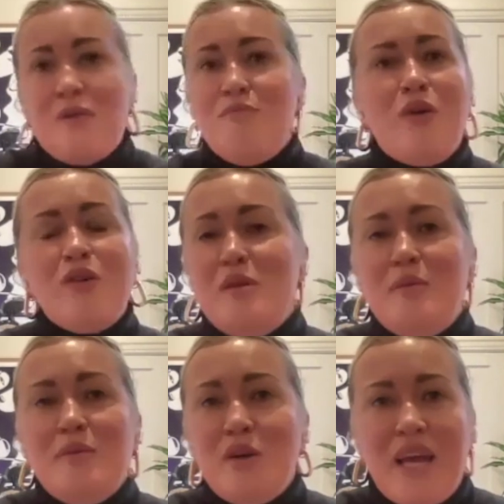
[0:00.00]
Most
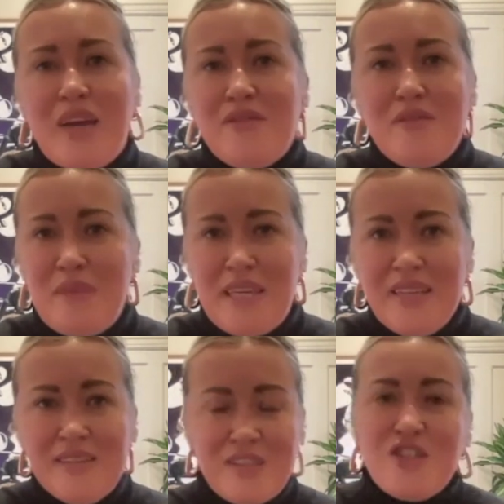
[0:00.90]
people don't have the
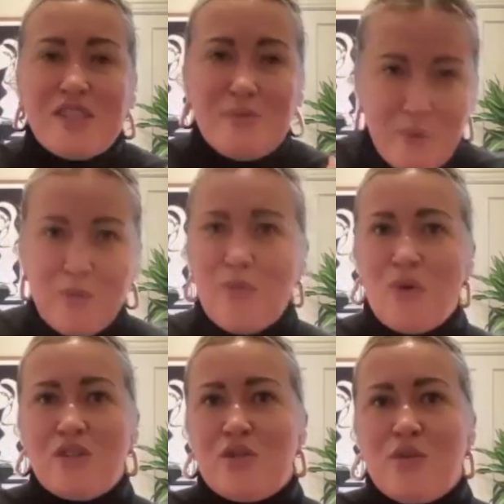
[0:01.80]
means to just put
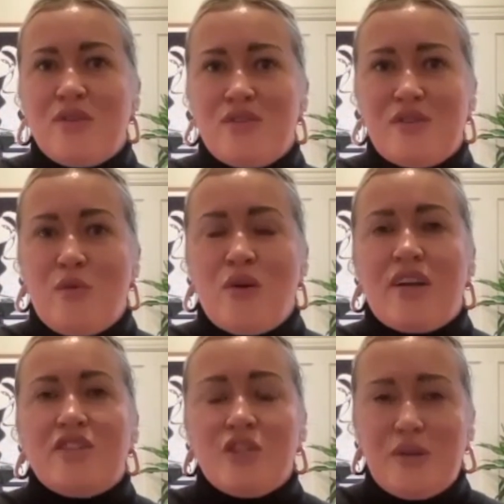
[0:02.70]
more towards their
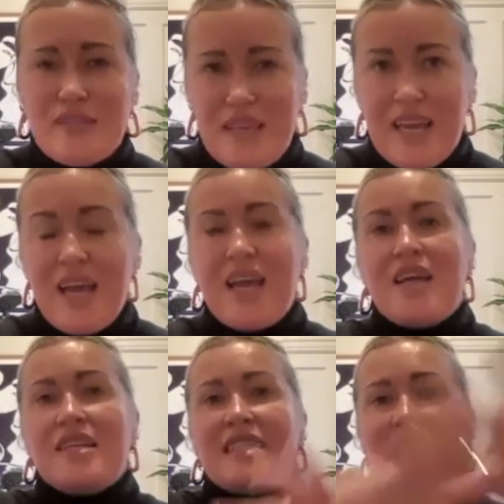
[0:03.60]
mortgage. So it's like
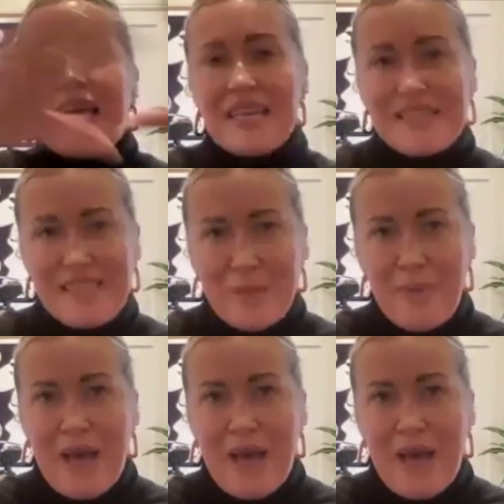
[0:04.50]
taking a step